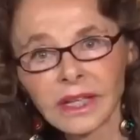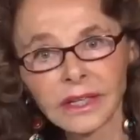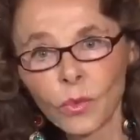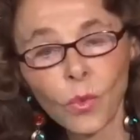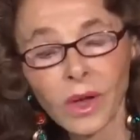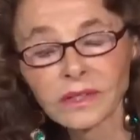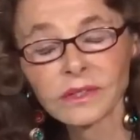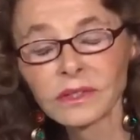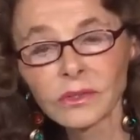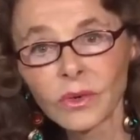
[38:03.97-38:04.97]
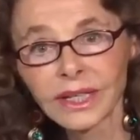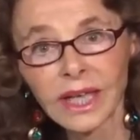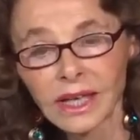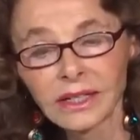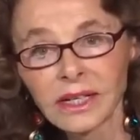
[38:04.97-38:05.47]
Like it wasn't
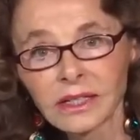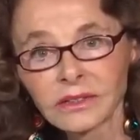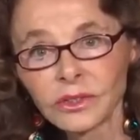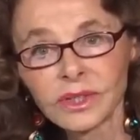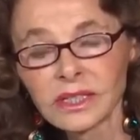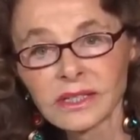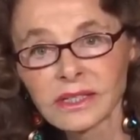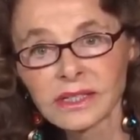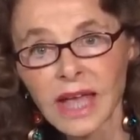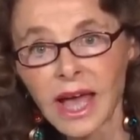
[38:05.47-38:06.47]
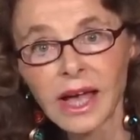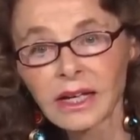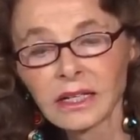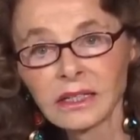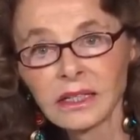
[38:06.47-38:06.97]
organic doing this
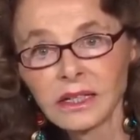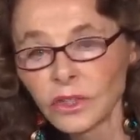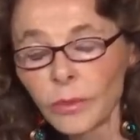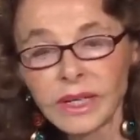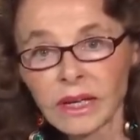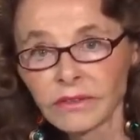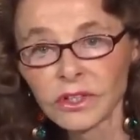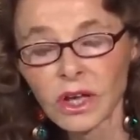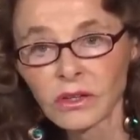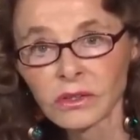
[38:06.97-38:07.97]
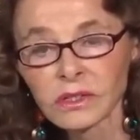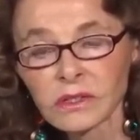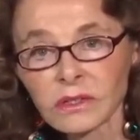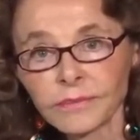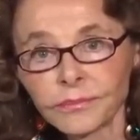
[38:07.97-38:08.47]
attack? Nobody ever
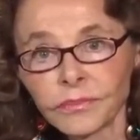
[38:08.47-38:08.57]
knows.